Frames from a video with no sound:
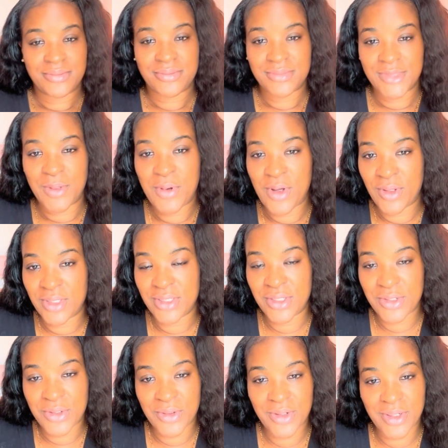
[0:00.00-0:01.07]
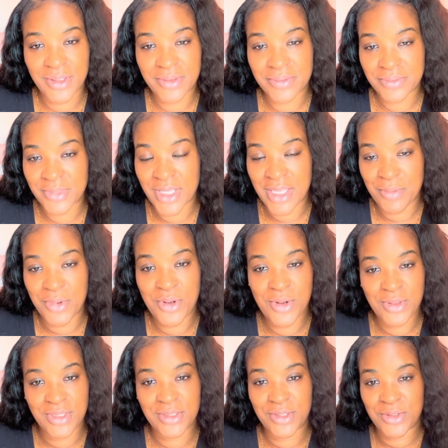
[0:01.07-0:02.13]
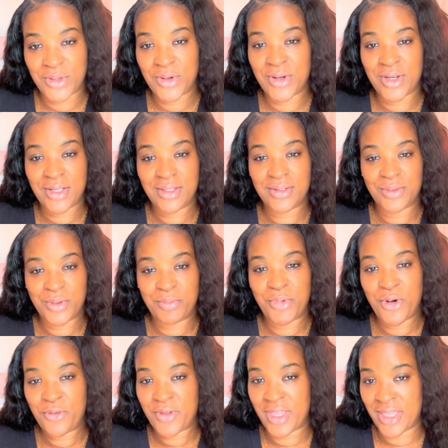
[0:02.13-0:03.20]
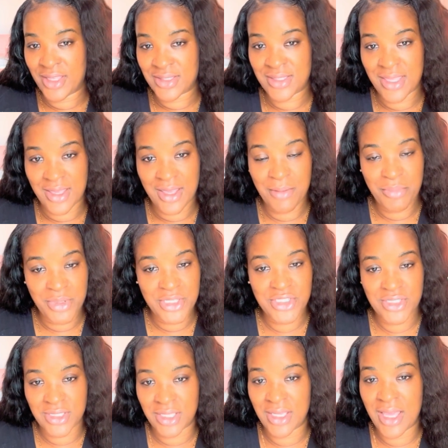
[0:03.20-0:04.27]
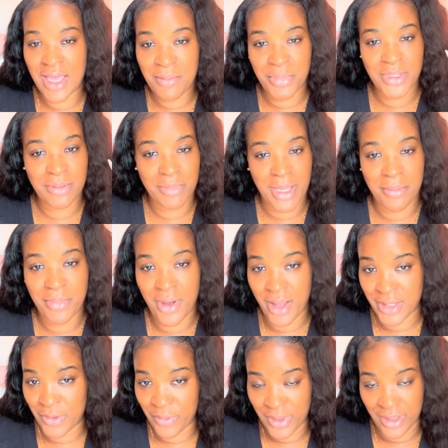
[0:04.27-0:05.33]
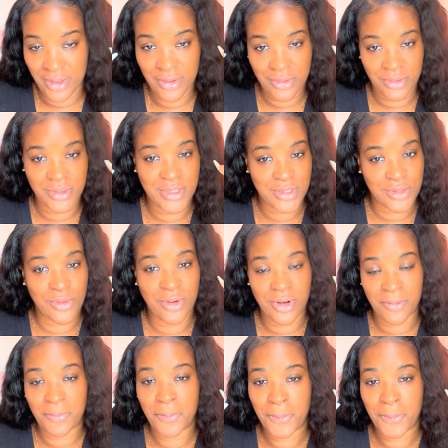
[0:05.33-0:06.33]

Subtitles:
I'm holding the door. I am holding the door with both hands now. I'm pushing it. I'm putting my body weight on this door.